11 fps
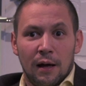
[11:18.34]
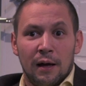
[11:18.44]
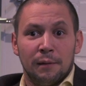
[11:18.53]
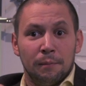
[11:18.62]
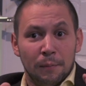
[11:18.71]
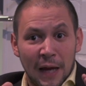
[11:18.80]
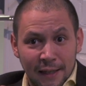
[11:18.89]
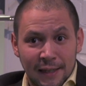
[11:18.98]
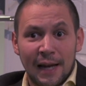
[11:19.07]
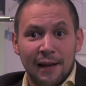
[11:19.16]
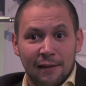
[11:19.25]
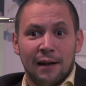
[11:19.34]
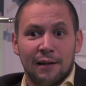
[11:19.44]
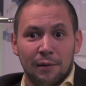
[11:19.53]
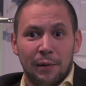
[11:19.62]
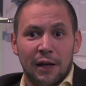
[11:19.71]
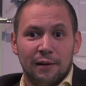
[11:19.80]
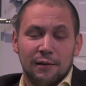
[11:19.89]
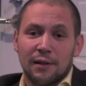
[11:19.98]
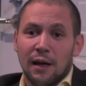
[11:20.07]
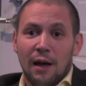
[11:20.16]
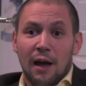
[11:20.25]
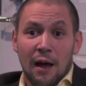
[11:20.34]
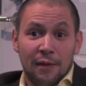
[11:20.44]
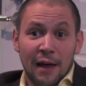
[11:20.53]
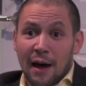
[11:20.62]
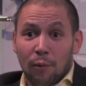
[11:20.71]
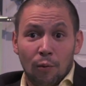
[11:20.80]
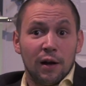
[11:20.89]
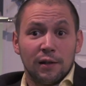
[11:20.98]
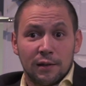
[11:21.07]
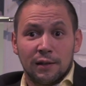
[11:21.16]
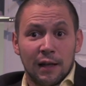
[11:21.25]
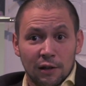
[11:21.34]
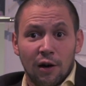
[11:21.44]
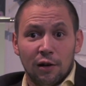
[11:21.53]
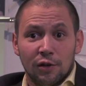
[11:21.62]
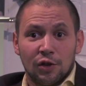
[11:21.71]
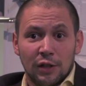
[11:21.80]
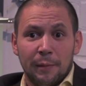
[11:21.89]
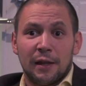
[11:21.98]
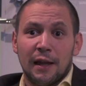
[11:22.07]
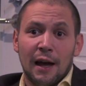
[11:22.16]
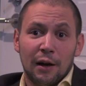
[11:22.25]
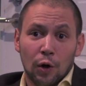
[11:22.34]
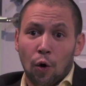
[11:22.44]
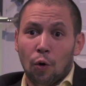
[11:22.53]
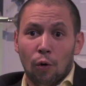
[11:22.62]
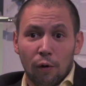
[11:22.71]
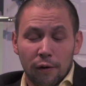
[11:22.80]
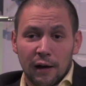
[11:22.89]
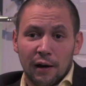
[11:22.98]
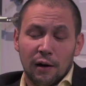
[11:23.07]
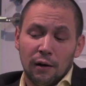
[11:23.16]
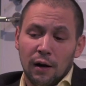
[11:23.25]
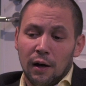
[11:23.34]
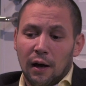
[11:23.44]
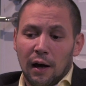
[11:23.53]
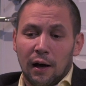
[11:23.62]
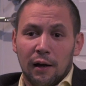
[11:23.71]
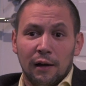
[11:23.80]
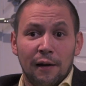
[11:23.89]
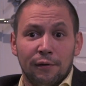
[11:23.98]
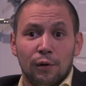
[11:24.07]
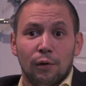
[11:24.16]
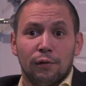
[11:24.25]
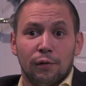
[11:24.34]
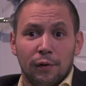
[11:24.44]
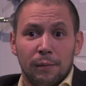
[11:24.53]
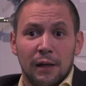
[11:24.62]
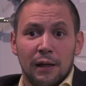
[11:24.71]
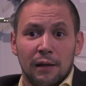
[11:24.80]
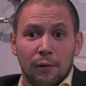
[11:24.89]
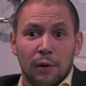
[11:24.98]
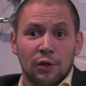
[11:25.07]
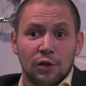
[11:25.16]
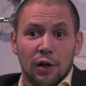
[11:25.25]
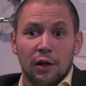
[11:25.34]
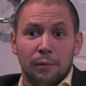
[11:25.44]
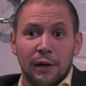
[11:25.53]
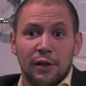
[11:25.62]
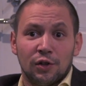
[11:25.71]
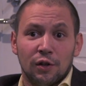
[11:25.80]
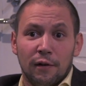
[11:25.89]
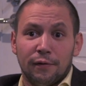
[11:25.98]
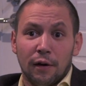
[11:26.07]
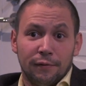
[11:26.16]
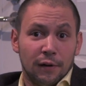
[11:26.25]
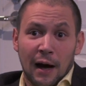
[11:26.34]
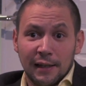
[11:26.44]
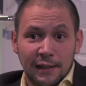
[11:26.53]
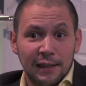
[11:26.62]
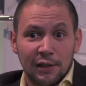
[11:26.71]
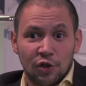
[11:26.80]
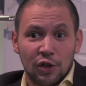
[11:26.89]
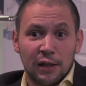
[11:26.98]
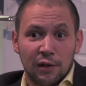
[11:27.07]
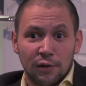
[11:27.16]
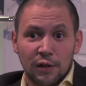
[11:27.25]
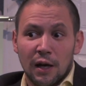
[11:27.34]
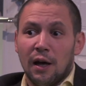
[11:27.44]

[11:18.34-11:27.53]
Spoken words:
and maintain that independence. And that was technology. I mean, they had a core there left over from the Russian occupation of IT engineers.